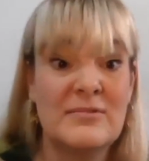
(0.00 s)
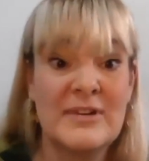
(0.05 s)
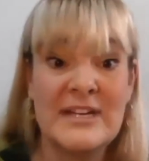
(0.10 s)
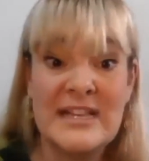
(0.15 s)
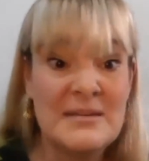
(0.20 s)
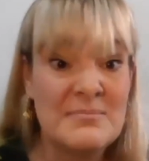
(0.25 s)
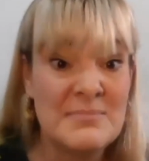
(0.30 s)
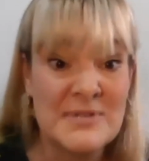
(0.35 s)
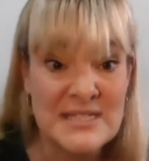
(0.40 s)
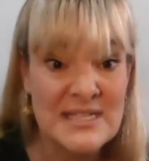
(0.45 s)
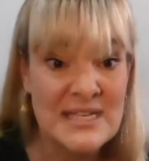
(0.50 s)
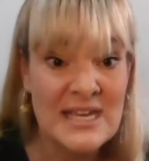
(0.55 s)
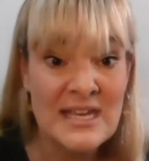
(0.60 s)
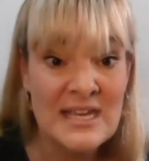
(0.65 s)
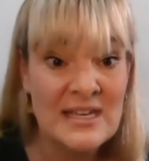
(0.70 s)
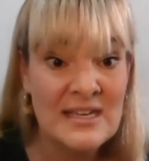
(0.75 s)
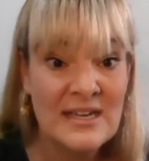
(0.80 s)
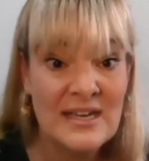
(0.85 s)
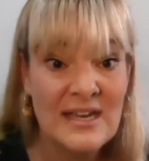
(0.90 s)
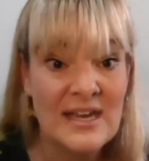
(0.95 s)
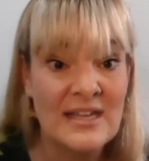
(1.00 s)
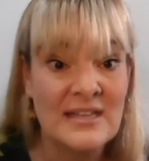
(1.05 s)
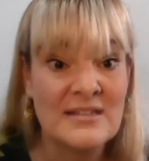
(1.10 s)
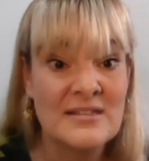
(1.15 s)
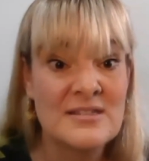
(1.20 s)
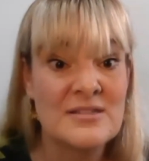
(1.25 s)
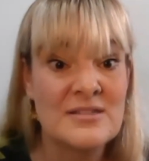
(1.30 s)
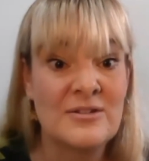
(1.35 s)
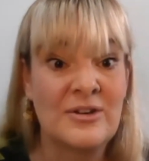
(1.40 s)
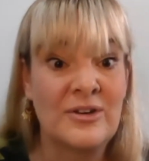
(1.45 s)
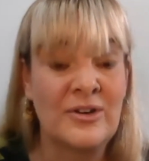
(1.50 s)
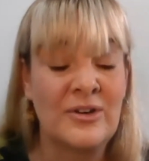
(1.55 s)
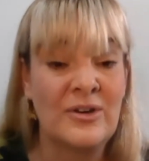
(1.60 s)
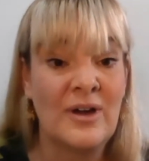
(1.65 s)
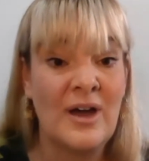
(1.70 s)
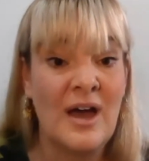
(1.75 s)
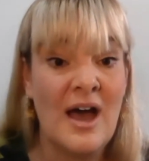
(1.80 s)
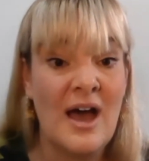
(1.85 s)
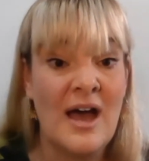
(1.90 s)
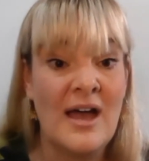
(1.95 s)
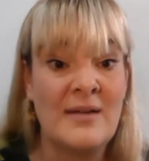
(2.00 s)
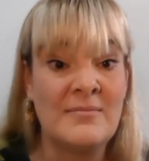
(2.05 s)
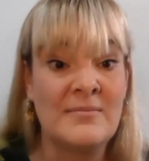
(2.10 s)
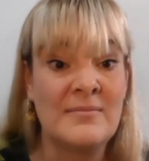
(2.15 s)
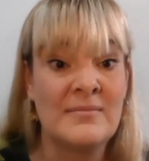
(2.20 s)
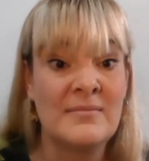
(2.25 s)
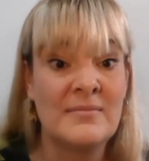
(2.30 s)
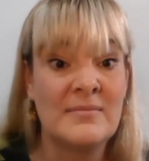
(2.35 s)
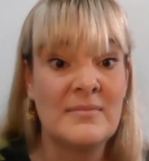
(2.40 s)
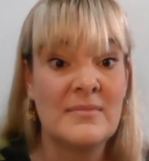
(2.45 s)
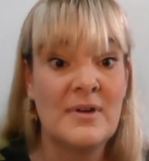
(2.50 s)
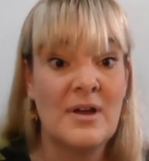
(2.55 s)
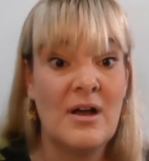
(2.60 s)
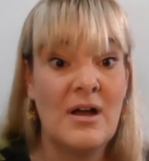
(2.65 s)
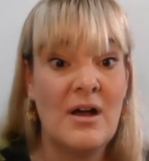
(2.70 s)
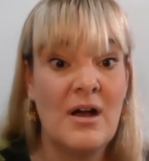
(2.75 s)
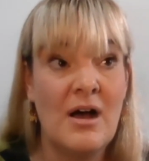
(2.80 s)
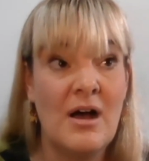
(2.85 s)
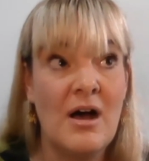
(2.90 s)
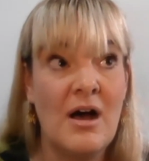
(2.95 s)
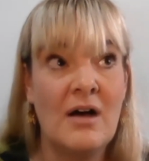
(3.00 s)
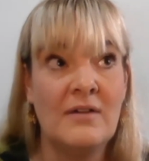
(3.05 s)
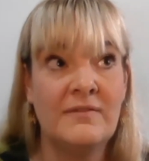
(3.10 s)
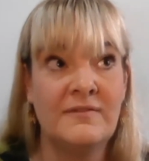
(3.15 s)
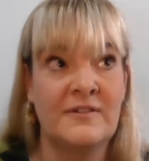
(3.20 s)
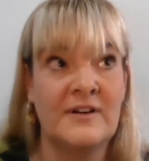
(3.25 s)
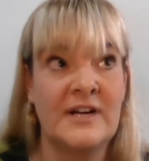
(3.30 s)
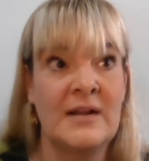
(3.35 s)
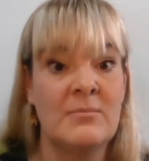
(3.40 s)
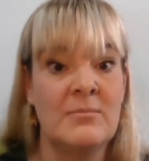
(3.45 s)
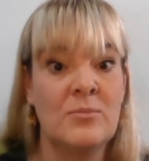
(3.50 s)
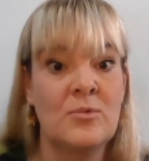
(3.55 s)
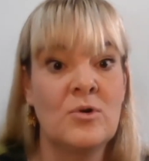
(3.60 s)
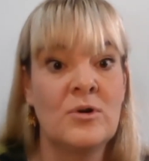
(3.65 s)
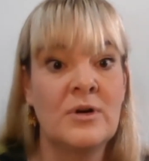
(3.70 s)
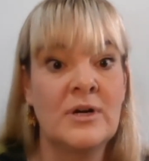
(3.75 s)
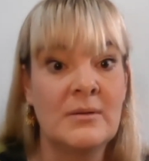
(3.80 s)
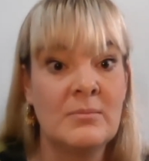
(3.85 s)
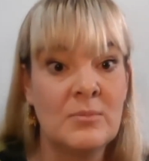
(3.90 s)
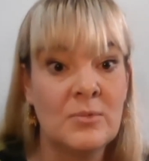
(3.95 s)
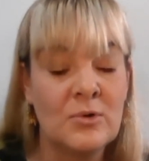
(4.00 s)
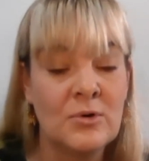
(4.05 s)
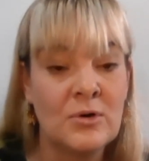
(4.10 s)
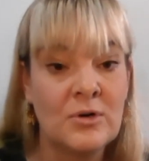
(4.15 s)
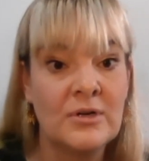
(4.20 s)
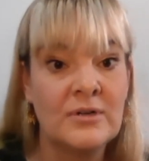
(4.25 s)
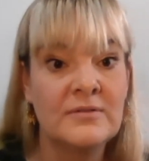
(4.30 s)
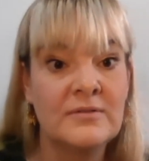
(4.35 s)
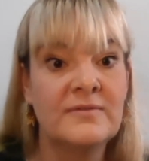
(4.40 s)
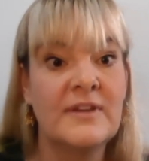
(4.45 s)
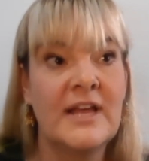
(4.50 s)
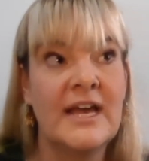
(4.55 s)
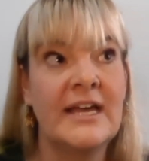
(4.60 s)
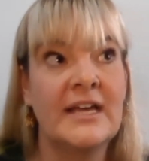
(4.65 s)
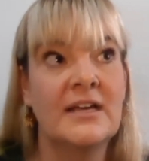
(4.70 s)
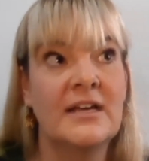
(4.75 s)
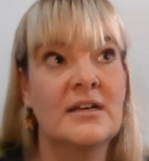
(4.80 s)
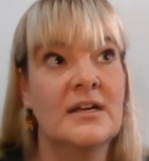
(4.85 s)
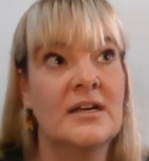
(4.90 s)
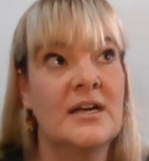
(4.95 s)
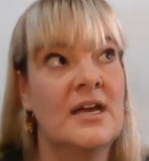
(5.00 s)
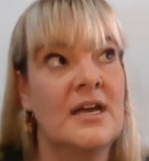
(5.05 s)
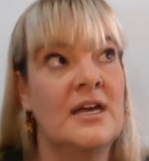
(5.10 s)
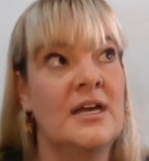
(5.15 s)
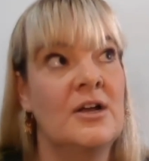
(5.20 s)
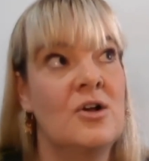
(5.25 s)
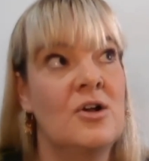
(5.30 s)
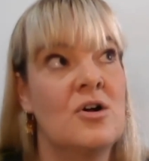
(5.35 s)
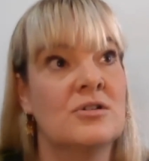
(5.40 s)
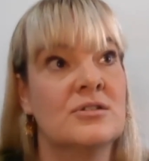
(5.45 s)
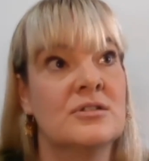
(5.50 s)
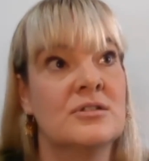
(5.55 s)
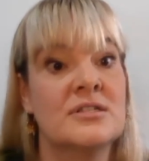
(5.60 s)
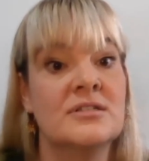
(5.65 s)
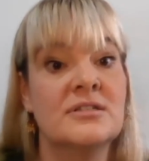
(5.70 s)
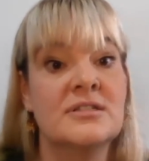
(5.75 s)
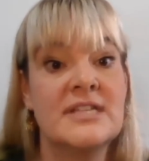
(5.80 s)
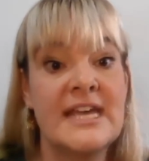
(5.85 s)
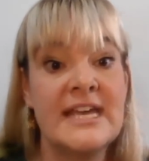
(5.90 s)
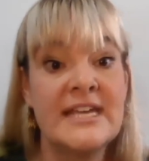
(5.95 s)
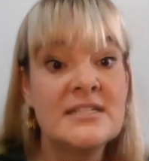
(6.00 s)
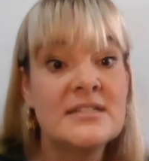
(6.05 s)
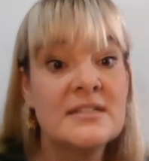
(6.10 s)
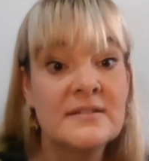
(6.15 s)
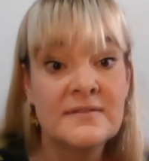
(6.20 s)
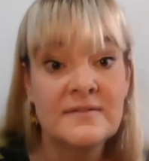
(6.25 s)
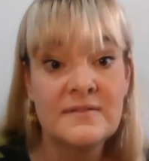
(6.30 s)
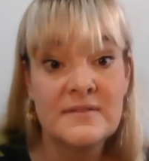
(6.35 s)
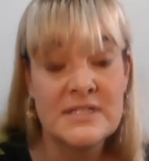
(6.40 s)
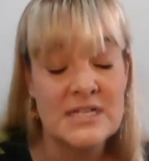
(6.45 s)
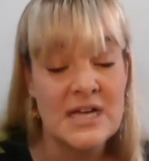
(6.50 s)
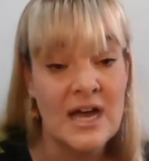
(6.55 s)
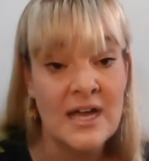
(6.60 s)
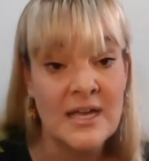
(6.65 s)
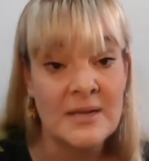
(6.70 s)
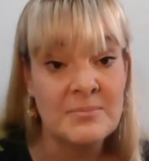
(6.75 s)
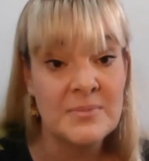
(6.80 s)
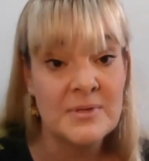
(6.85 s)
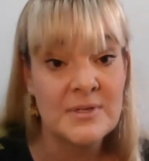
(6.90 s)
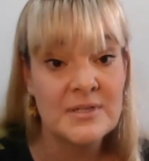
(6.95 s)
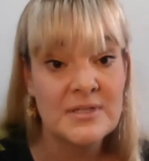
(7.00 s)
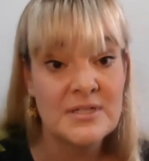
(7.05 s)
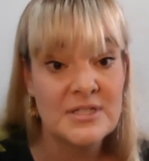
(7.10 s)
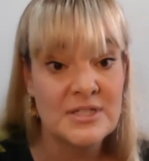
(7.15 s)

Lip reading: really busy, and so I'm offering more and more of like a consultative type